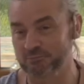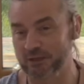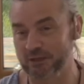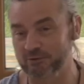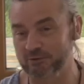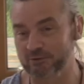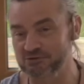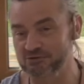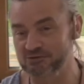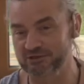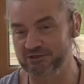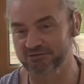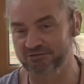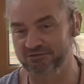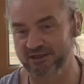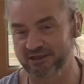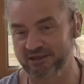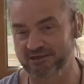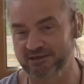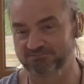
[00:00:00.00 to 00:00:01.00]
maybe I'll
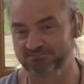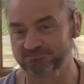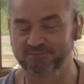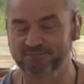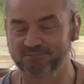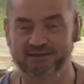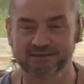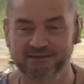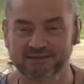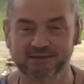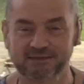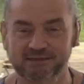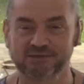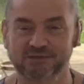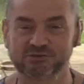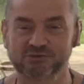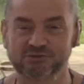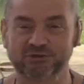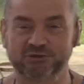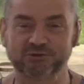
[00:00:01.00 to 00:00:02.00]
see you there.
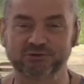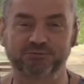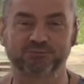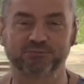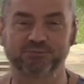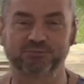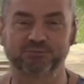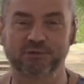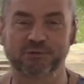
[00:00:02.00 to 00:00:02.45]
So